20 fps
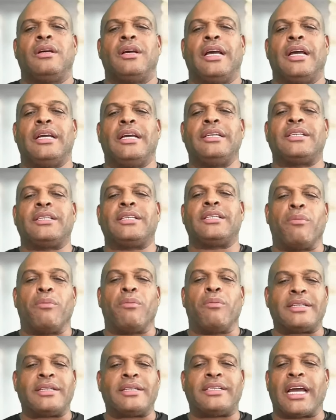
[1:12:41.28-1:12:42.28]
He said, what
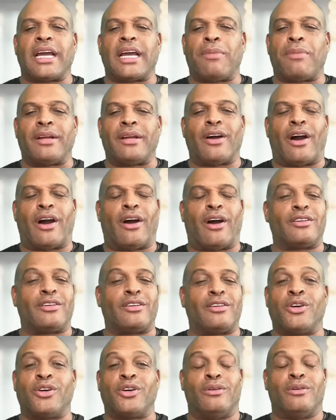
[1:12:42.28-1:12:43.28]
about taking my daughter to
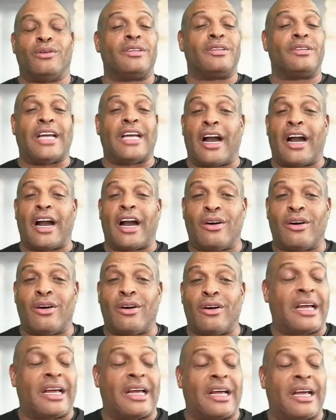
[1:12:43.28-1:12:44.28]
school? Y'all going
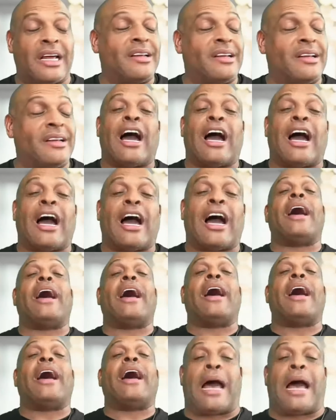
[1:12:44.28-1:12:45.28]
Y'all
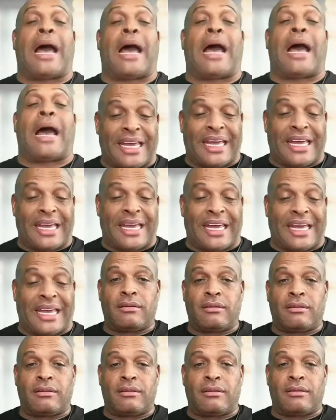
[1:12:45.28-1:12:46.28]
asking my opinion.
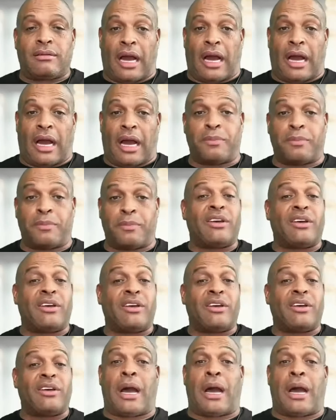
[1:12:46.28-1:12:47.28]
I'm just giving
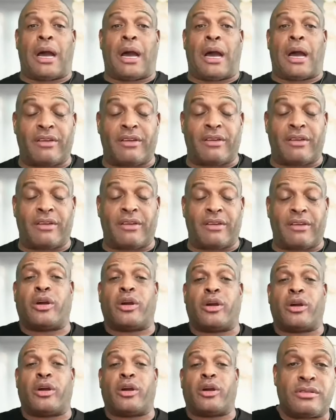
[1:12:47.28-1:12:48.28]
you my opinion from the
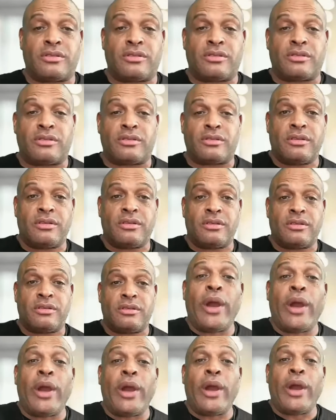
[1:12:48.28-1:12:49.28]
scriptures.
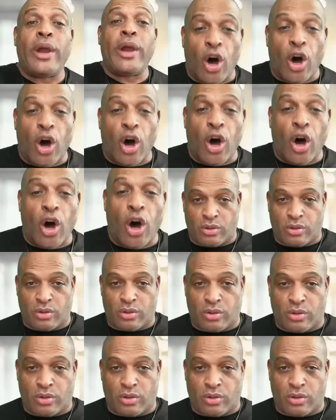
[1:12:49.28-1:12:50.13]
We homeschool,